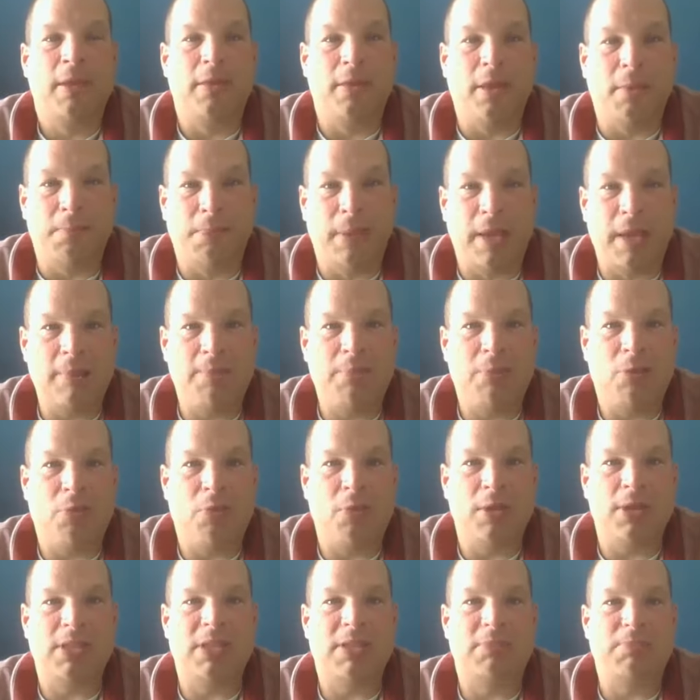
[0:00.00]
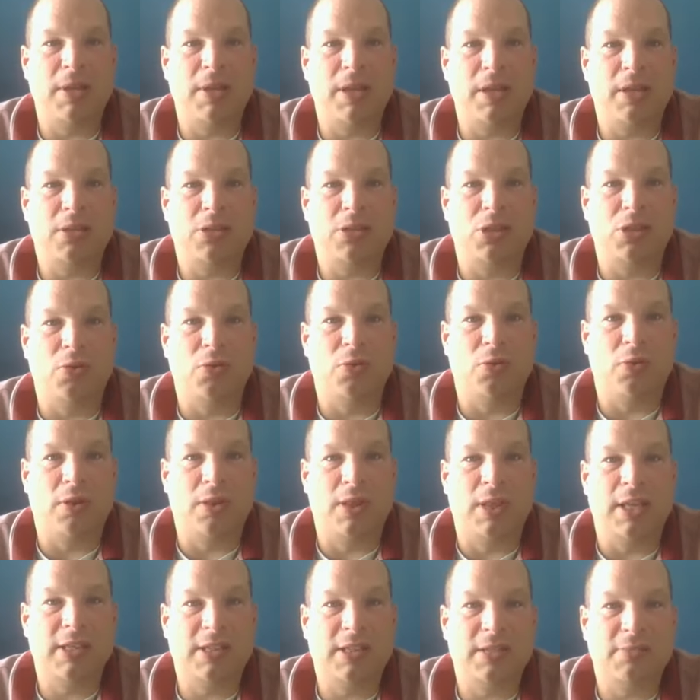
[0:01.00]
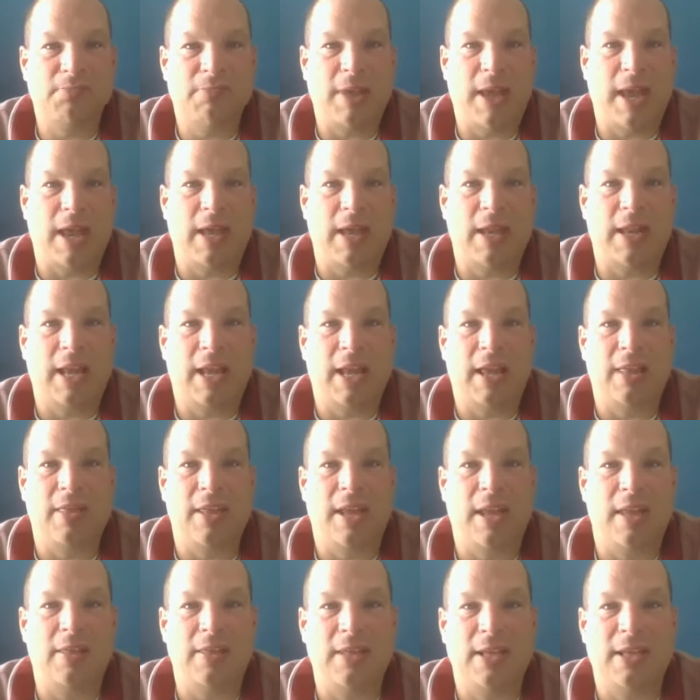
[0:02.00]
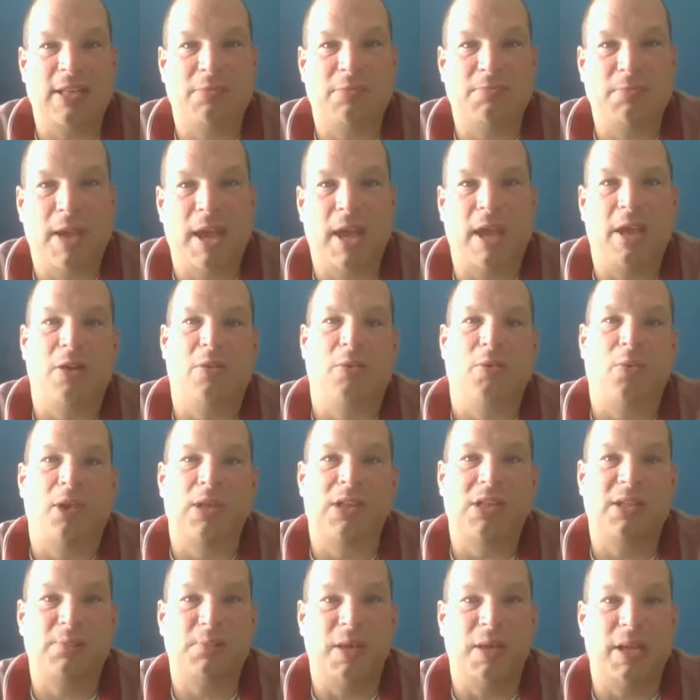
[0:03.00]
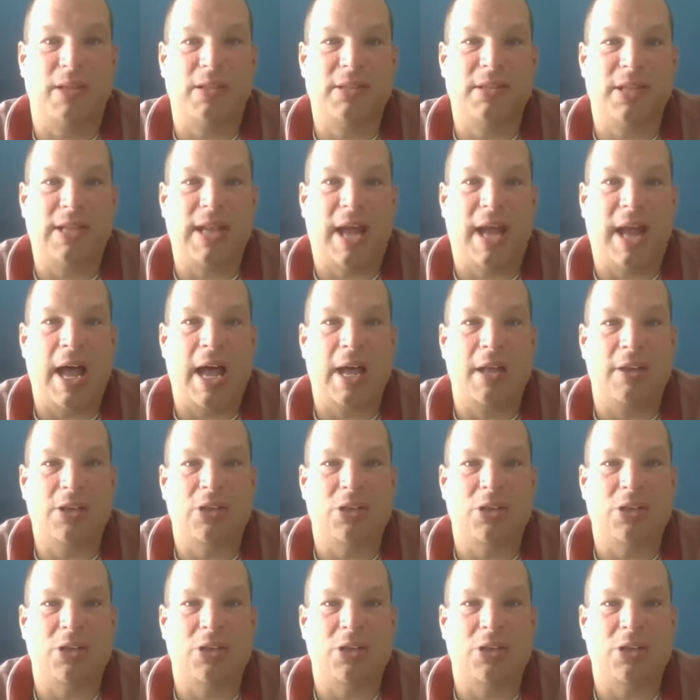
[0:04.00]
The people would speak to this man, and then this man would speak to God.